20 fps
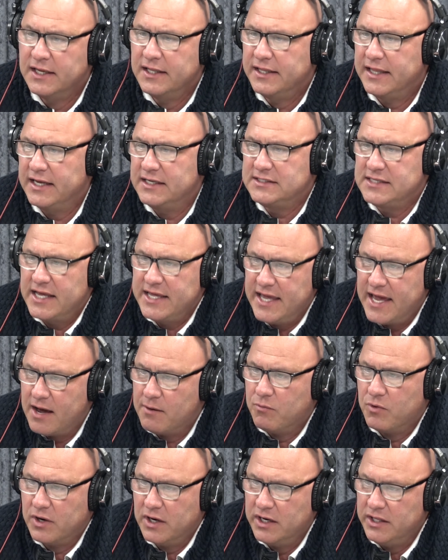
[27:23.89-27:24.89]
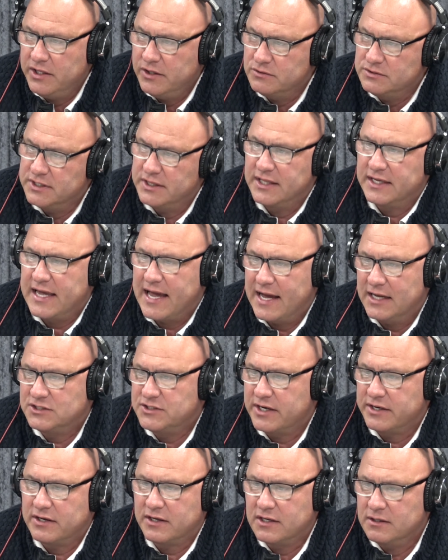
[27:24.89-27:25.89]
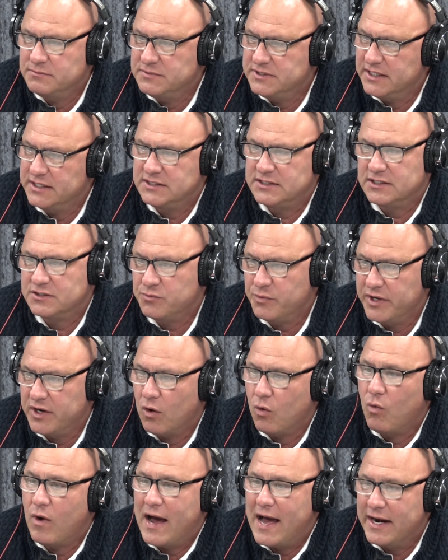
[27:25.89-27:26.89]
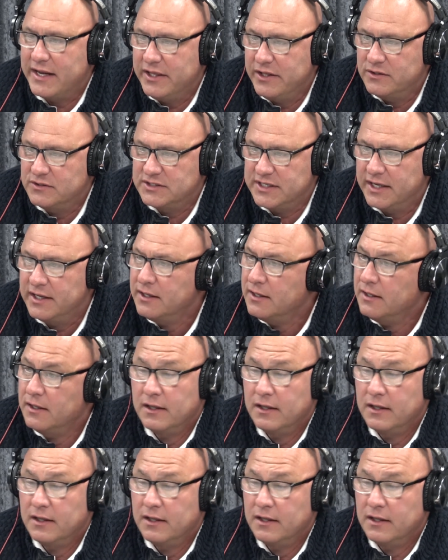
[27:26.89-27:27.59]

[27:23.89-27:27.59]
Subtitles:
They say, yeah, we're going to use it. The contractor comes in, says, we don't want to use it.